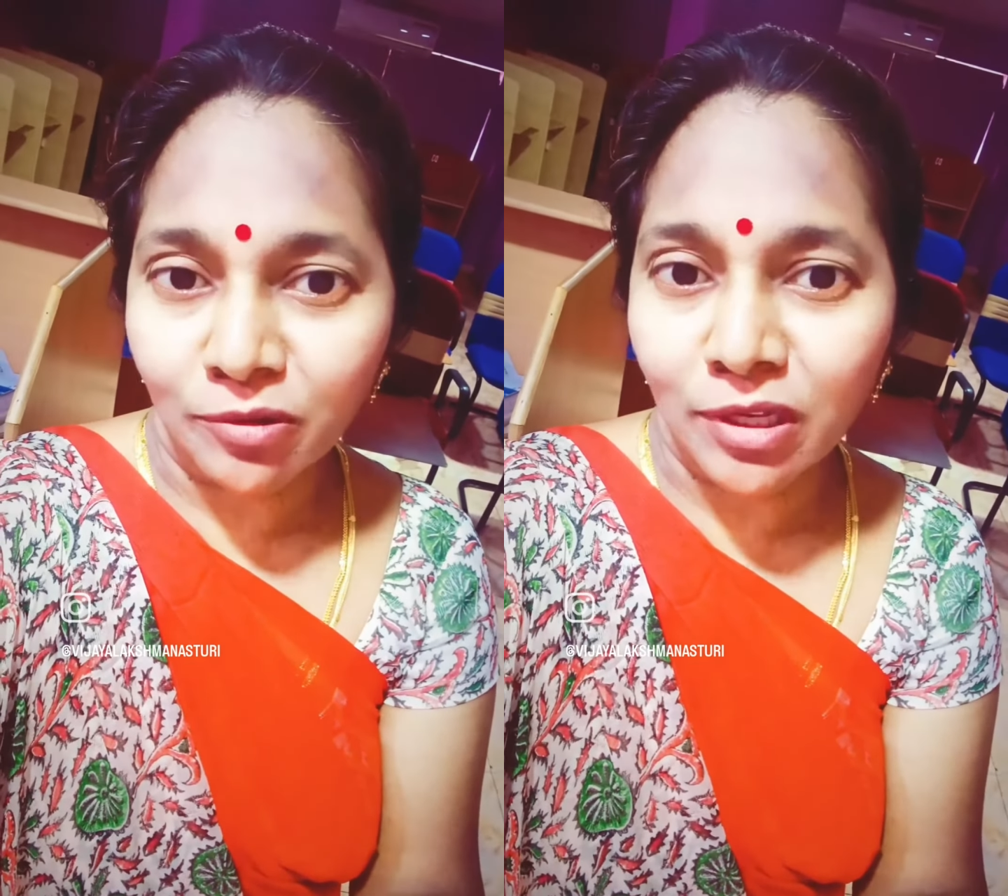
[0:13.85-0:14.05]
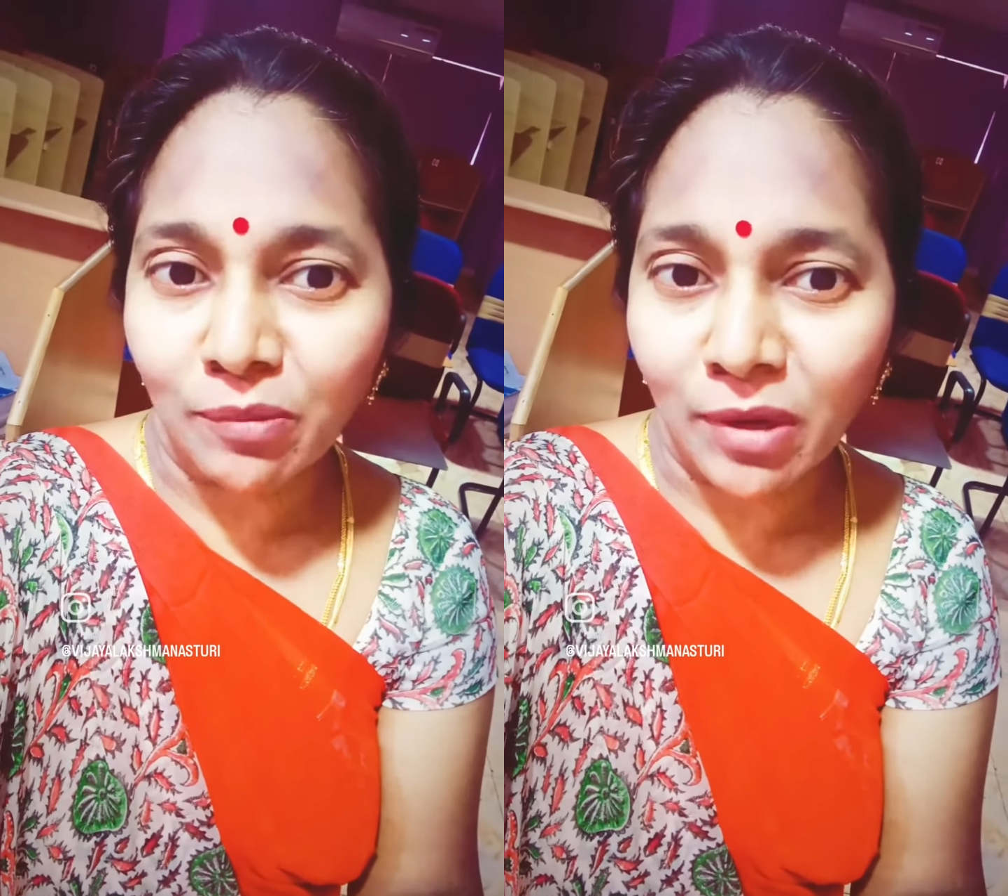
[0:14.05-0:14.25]

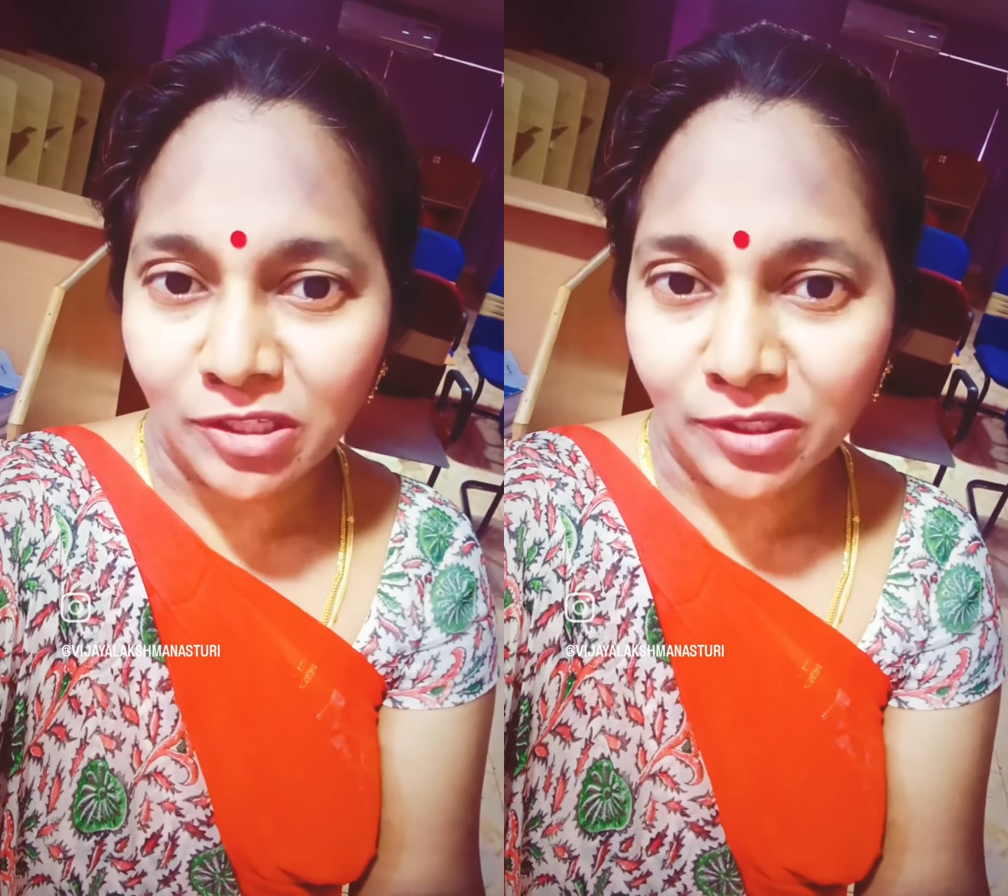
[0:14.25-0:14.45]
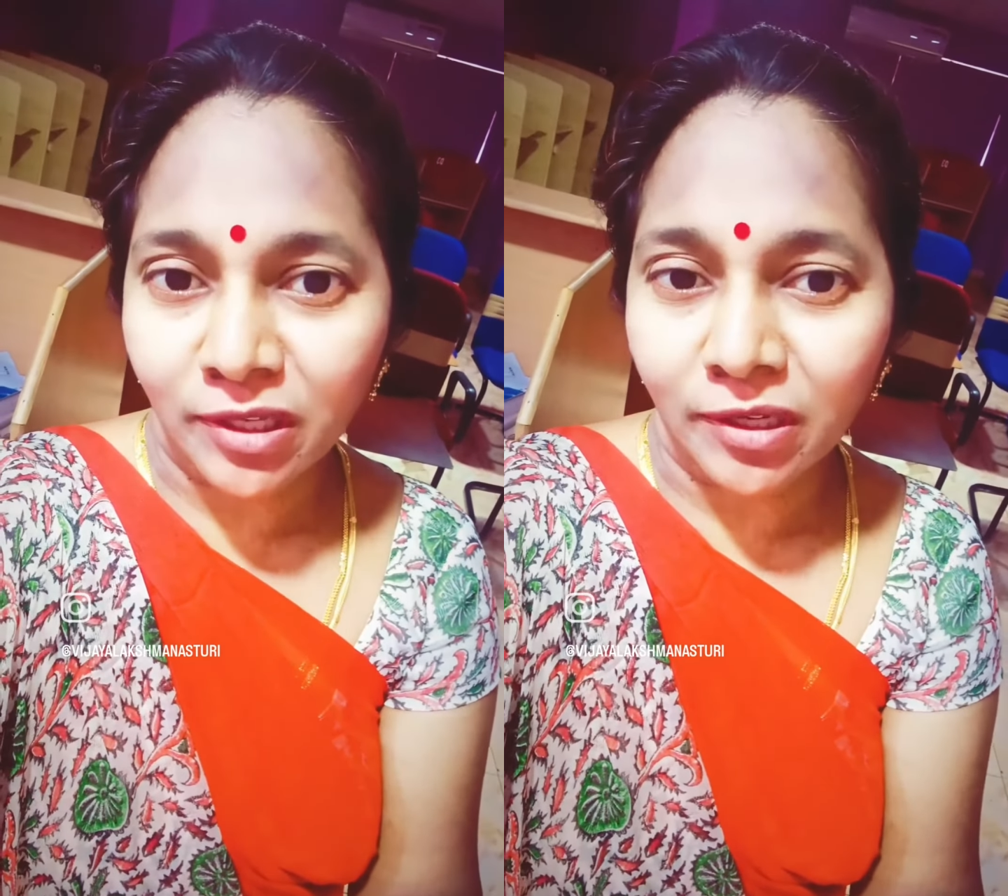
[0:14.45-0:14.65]

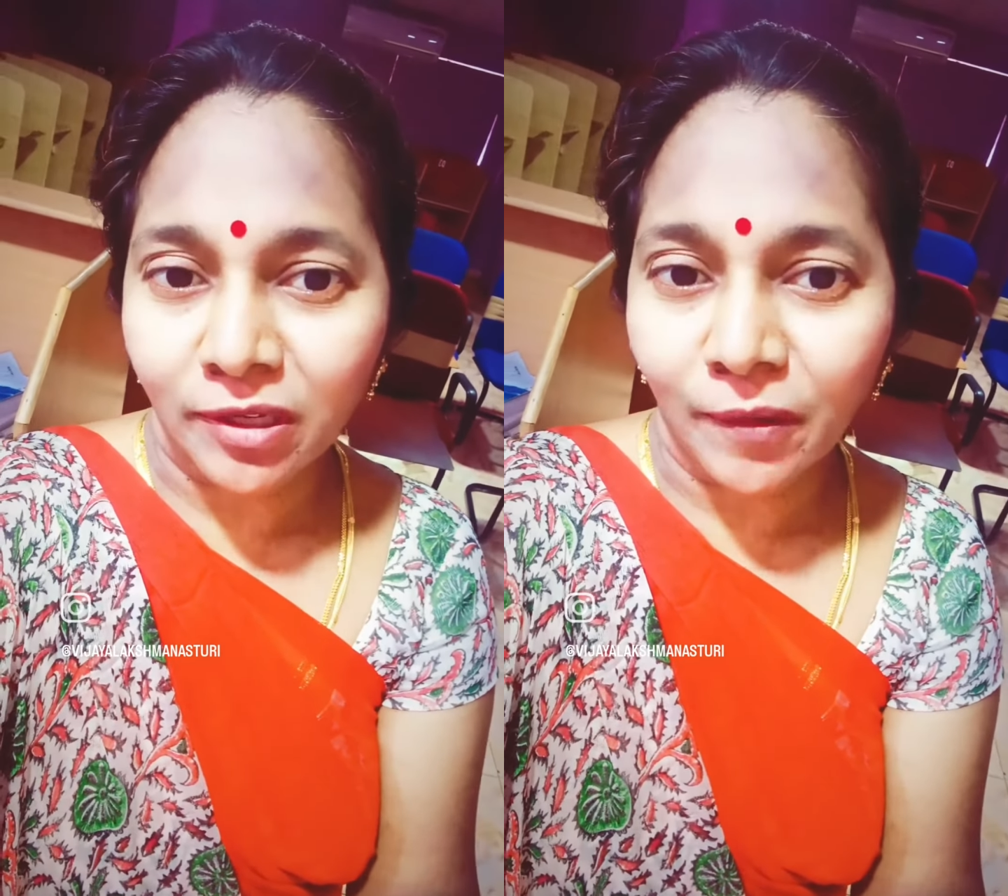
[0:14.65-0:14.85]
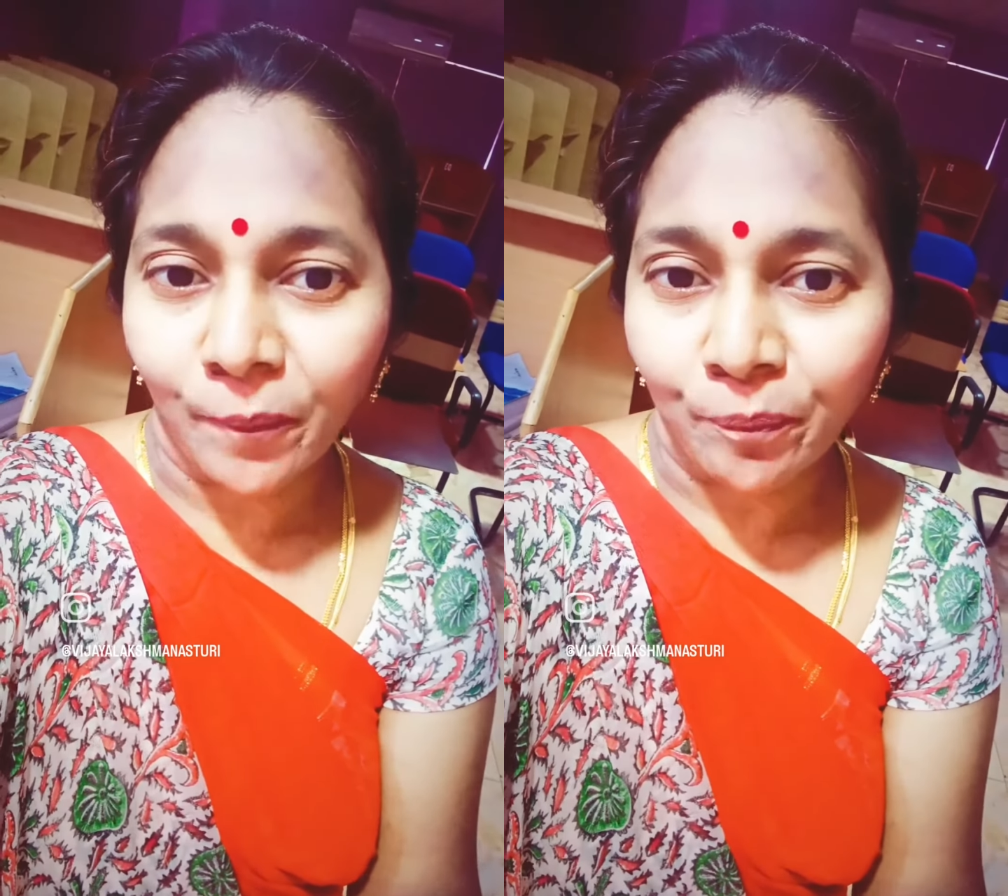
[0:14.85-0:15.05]
imaginary.